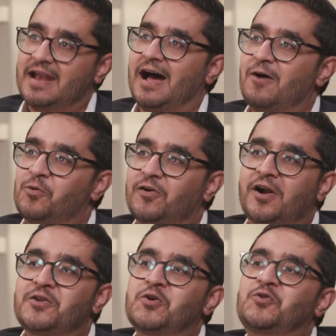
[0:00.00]
And I will
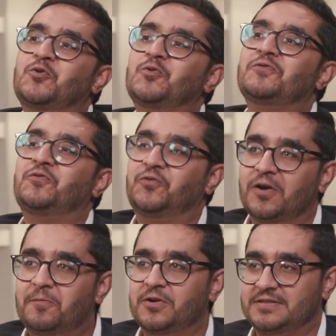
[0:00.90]
run you through the
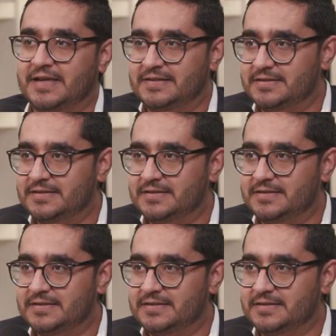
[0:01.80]
full process.